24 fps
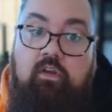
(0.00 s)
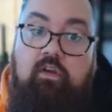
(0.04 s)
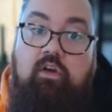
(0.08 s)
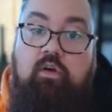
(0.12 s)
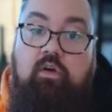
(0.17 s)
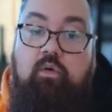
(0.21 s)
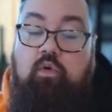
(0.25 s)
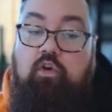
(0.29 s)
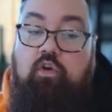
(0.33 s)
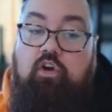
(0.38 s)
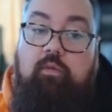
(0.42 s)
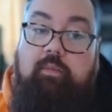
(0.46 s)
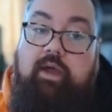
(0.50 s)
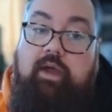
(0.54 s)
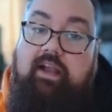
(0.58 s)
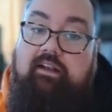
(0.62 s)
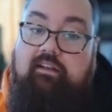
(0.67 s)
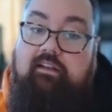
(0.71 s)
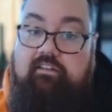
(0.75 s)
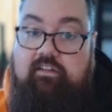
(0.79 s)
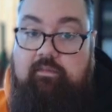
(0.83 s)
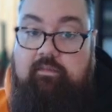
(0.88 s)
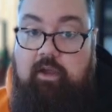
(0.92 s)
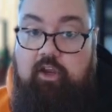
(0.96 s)
We'll go back to
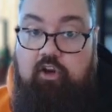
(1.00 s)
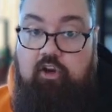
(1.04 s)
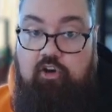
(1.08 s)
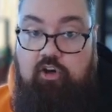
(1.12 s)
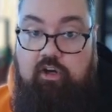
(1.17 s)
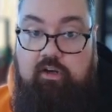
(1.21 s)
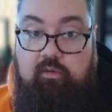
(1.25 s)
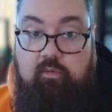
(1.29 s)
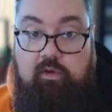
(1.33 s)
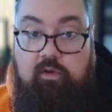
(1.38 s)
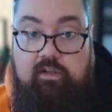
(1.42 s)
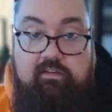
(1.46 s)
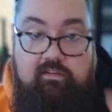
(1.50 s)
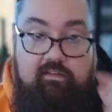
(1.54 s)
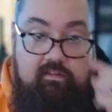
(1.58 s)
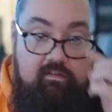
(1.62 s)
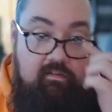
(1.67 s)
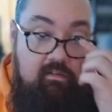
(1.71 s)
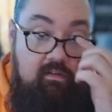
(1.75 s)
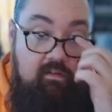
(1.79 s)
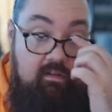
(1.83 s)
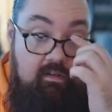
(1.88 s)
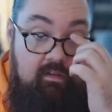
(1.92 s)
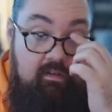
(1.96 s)
see my current ones.
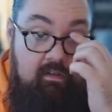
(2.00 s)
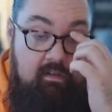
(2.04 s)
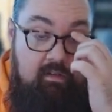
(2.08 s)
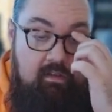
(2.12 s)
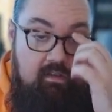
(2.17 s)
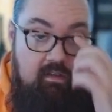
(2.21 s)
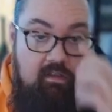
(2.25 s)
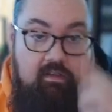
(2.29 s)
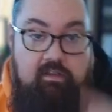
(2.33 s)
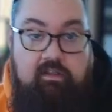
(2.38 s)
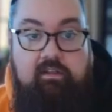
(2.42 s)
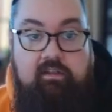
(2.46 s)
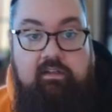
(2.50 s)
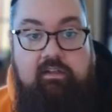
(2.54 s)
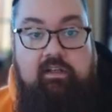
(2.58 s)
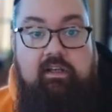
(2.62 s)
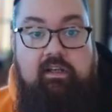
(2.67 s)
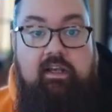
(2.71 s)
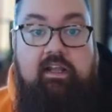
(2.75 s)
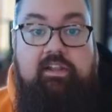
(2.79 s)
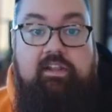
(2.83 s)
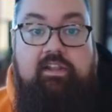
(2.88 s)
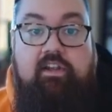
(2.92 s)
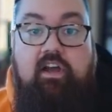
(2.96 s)

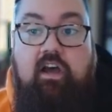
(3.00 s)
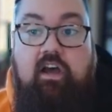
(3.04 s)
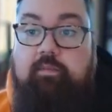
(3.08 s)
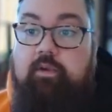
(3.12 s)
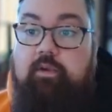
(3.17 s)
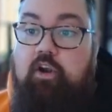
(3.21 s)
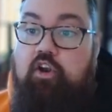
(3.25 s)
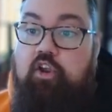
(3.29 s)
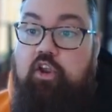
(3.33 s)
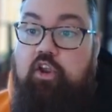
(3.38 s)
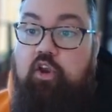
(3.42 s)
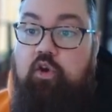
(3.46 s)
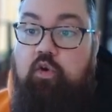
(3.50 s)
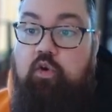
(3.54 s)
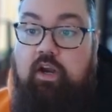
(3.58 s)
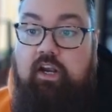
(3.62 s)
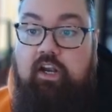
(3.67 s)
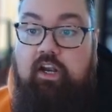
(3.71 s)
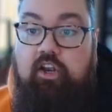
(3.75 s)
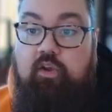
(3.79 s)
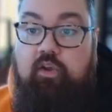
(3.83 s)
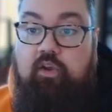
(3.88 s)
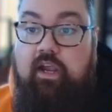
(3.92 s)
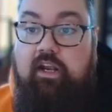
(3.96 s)
In the top here, you can create a
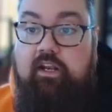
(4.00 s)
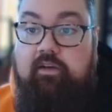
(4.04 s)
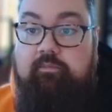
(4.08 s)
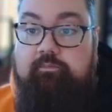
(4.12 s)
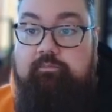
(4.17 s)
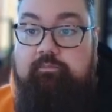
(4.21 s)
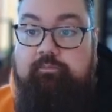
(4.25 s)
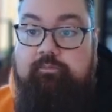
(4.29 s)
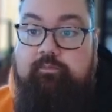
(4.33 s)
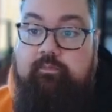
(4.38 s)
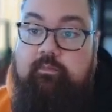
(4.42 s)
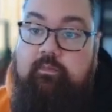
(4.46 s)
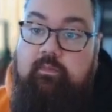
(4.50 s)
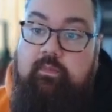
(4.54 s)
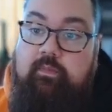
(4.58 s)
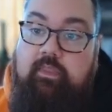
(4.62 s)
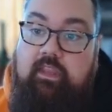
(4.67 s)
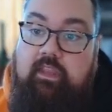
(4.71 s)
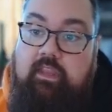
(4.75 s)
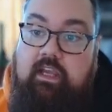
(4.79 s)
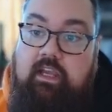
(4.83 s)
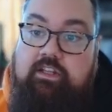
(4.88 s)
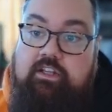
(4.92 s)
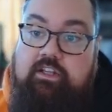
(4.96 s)
new item.
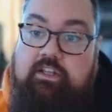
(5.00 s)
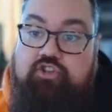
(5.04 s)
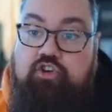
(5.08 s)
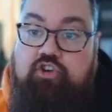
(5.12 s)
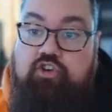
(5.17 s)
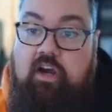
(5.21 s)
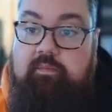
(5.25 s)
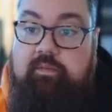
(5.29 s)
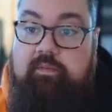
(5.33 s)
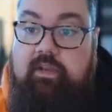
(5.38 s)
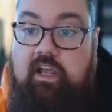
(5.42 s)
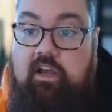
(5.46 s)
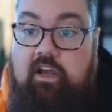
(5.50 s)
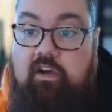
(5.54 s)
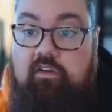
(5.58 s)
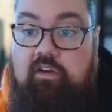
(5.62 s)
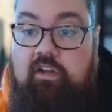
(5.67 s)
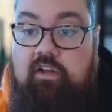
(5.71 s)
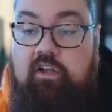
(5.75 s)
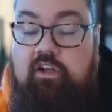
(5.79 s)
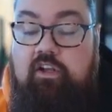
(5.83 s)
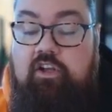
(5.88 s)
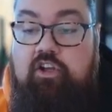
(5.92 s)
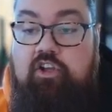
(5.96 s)
In this drop down,
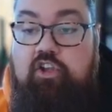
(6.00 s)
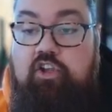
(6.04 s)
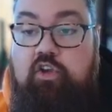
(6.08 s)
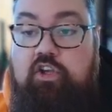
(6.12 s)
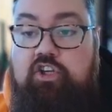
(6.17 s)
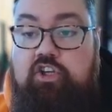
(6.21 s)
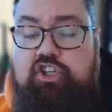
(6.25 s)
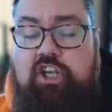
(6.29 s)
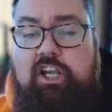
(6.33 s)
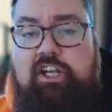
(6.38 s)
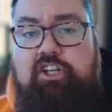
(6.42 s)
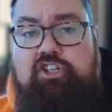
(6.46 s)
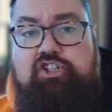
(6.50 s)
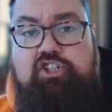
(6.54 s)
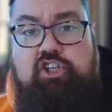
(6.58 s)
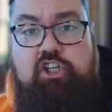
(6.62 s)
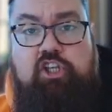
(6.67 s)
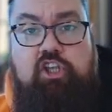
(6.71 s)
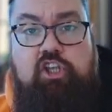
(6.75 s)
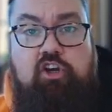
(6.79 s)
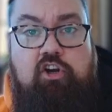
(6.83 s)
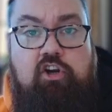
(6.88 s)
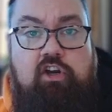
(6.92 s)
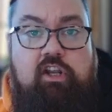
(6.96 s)
you can change
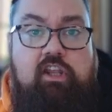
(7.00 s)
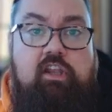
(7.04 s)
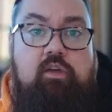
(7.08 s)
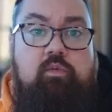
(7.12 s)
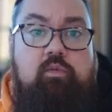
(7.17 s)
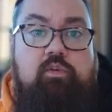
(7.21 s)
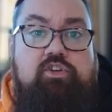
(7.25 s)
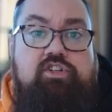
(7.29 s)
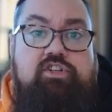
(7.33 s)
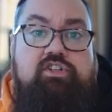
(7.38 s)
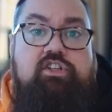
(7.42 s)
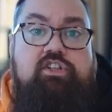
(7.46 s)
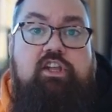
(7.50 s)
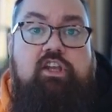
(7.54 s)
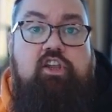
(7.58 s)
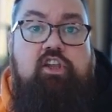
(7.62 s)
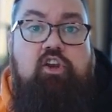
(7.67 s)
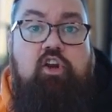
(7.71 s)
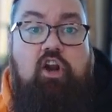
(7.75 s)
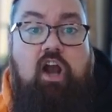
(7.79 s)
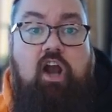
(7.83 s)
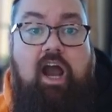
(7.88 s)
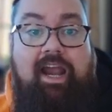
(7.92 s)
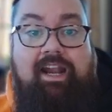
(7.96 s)
security, which is like
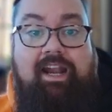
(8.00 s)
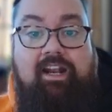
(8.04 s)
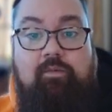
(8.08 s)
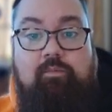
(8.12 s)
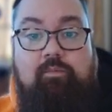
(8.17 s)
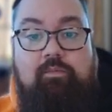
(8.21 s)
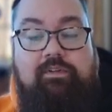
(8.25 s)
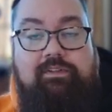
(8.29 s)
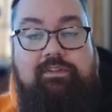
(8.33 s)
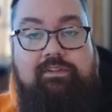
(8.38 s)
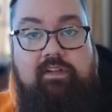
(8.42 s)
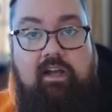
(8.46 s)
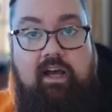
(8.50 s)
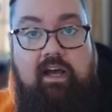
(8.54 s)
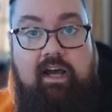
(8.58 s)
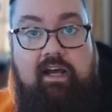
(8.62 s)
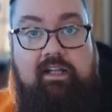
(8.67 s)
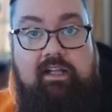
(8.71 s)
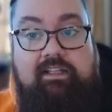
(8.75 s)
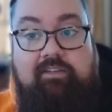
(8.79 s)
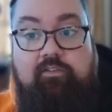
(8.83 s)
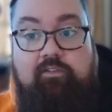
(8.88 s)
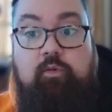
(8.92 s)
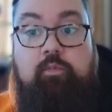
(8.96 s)
your item
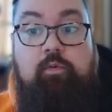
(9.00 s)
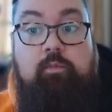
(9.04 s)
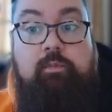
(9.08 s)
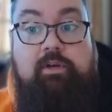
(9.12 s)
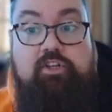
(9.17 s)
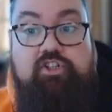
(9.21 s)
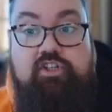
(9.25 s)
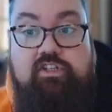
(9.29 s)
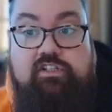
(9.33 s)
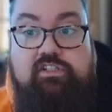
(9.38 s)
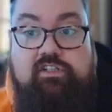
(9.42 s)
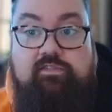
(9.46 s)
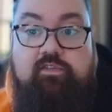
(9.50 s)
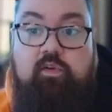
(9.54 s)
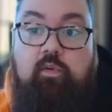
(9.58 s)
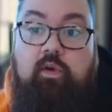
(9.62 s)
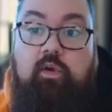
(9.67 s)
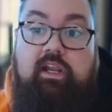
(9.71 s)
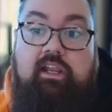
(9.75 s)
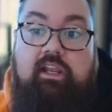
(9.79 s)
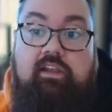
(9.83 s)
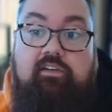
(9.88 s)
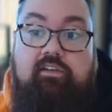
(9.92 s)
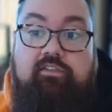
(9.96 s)
level permissions. If you want
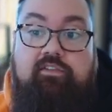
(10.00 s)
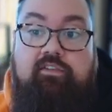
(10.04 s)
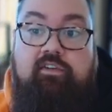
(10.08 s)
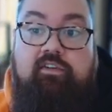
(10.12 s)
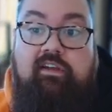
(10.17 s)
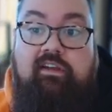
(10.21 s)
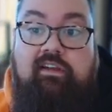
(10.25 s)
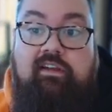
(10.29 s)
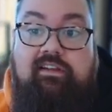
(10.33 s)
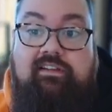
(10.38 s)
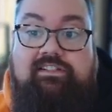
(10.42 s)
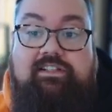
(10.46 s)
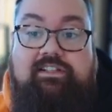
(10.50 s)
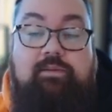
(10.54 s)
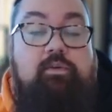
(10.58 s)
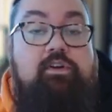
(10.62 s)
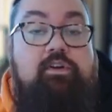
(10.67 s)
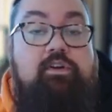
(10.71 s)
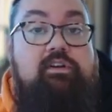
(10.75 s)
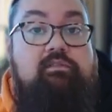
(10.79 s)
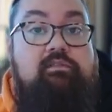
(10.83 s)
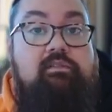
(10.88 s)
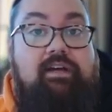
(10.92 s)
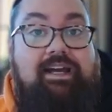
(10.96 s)
to give
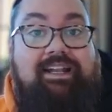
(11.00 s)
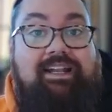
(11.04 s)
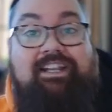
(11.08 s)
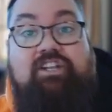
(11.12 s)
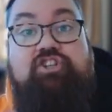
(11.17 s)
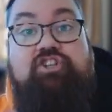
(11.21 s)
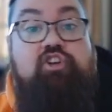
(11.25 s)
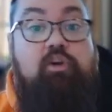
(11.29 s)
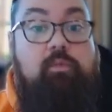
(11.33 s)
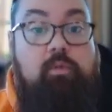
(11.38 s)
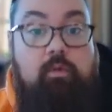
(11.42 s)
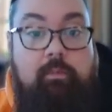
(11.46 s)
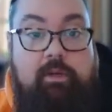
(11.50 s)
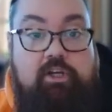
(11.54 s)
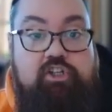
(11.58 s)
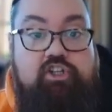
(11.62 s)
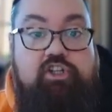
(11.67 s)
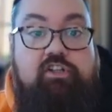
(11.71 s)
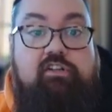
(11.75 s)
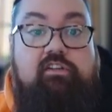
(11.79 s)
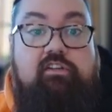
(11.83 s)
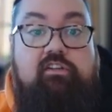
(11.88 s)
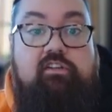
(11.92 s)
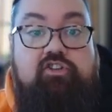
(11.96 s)
someone additional
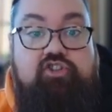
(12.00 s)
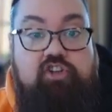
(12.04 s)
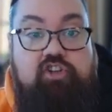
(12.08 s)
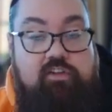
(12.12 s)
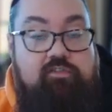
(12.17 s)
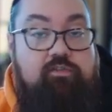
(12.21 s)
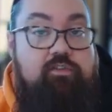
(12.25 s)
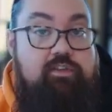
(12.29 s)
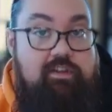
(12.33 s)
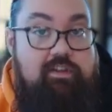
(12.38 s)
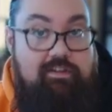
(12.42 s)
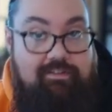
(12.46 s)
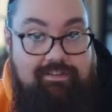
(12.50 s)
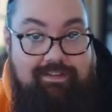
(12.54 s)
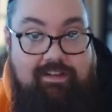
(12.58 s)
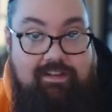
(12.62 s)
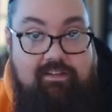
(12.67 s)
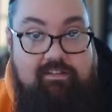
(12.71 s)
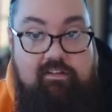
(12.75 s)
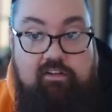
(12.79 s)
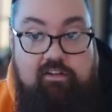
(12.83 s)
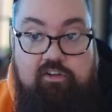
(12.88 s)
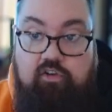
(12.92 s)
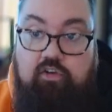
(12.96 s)
permissions just for this
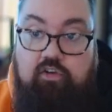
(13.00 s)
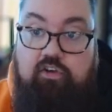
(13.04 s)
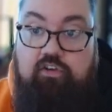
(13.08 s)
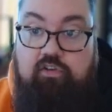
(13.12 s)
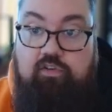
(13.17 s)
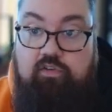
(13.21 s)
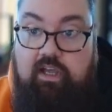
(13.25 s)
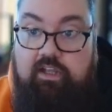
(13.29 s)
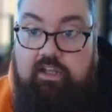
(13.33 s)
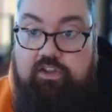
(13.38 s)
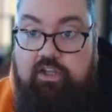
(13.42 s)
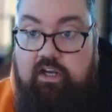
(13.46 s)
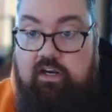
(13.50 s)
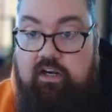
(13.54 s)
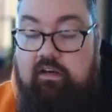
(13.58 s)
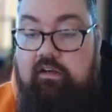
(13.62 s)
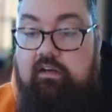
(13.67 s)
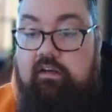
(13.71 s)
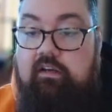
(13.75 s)
list, you could do that there.